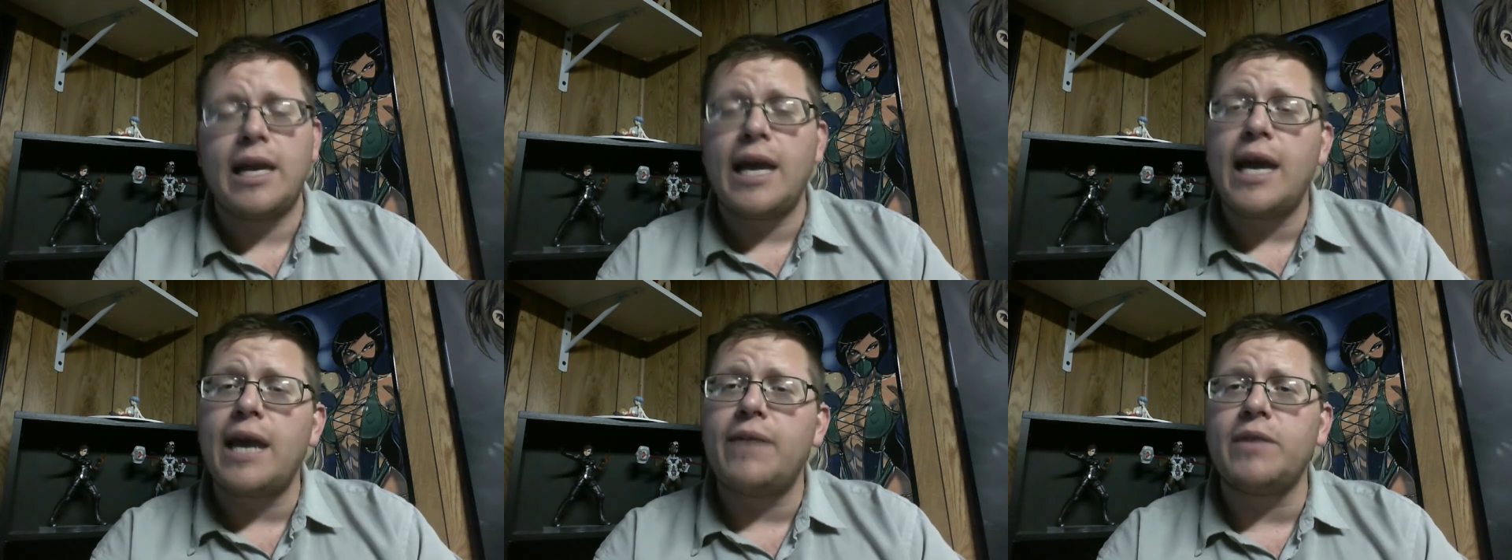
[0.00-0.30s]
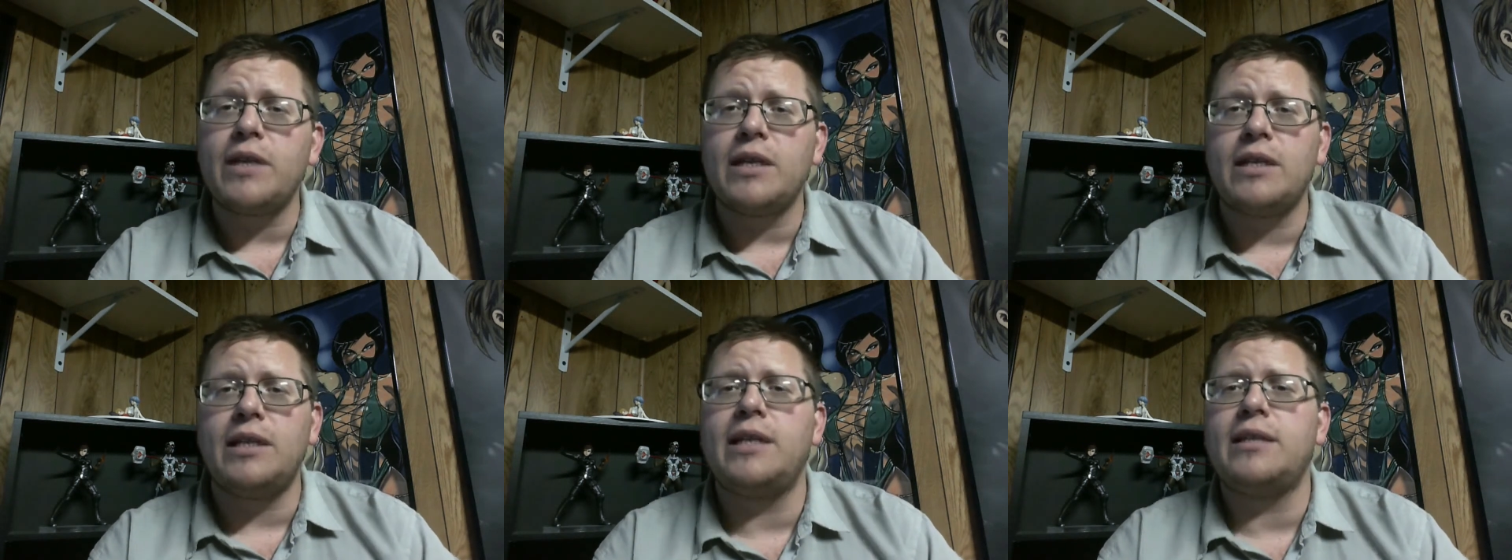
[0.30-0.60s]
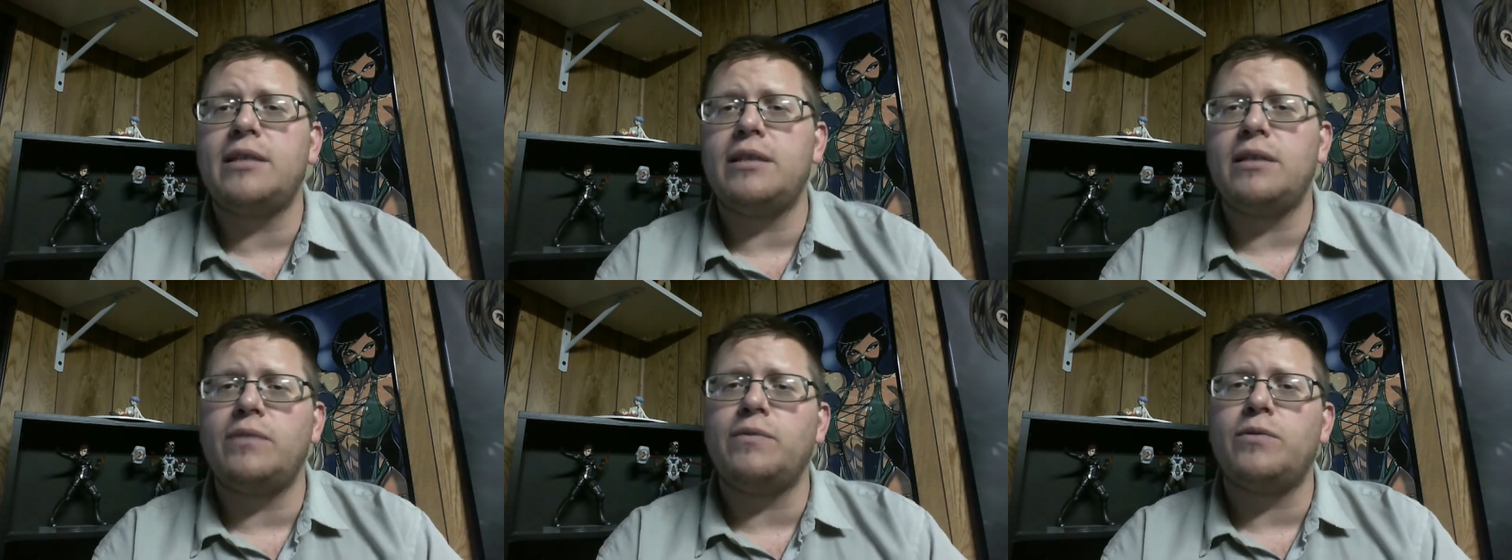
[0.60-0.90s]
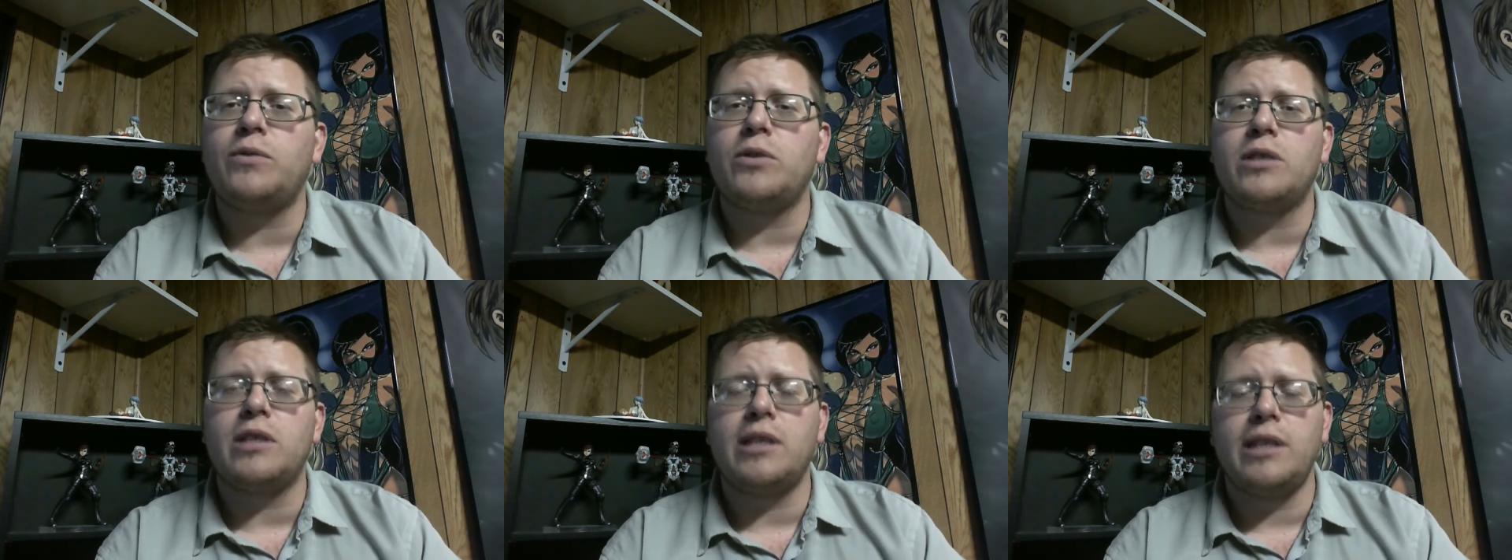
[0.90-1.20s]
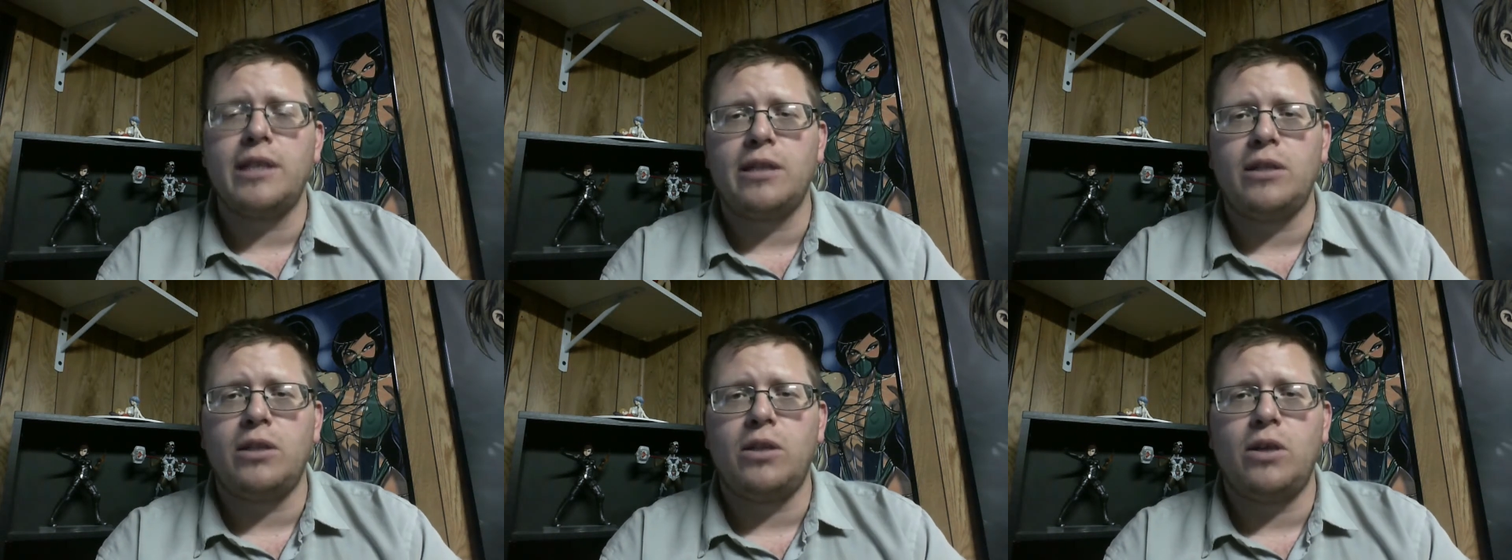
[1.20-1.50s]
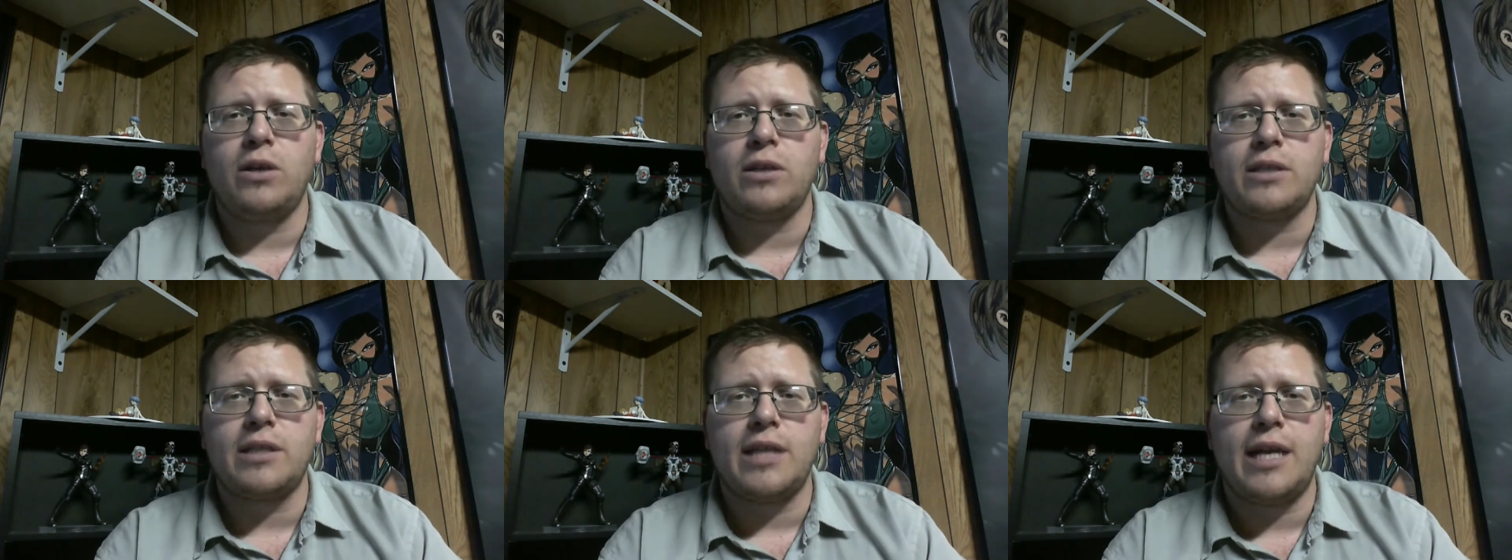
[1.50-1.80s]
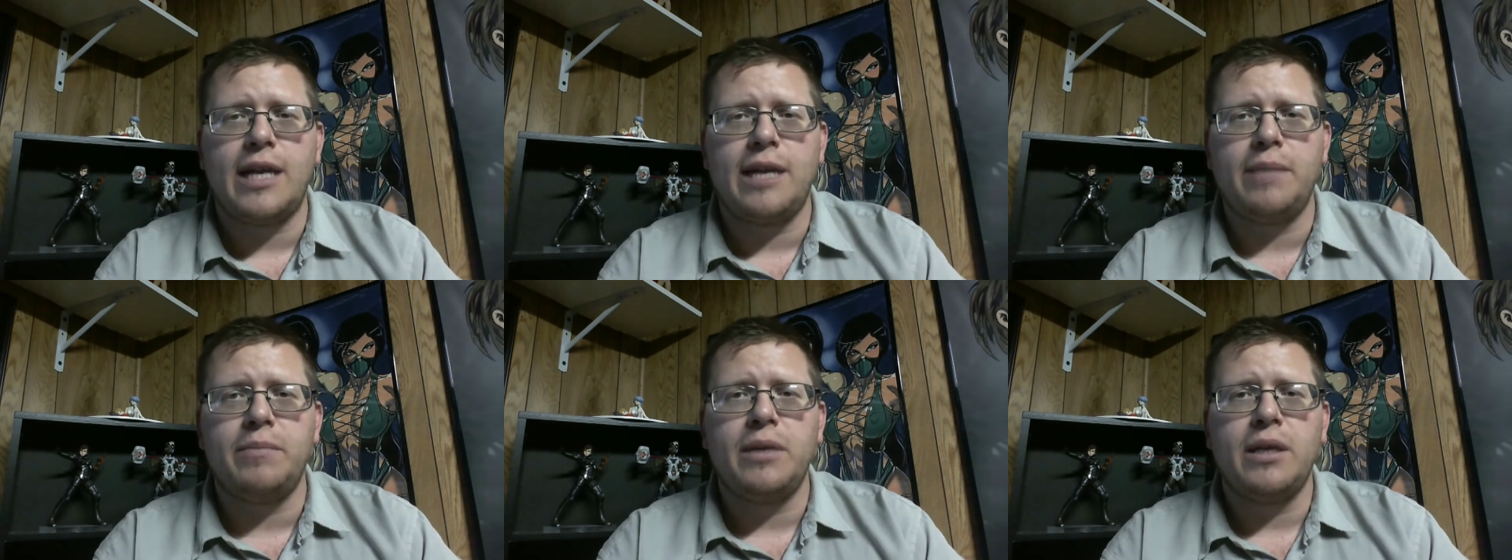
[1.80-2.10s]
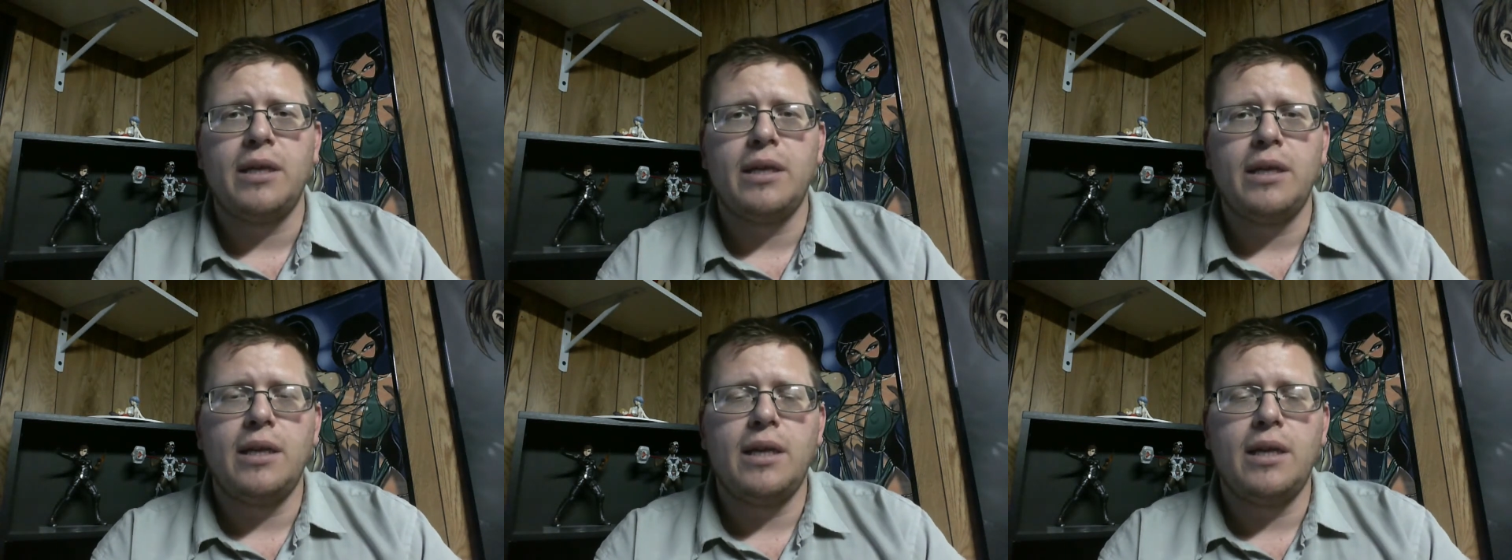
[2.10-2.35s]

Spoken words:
and I haven't collected, unfortunately, in a long time.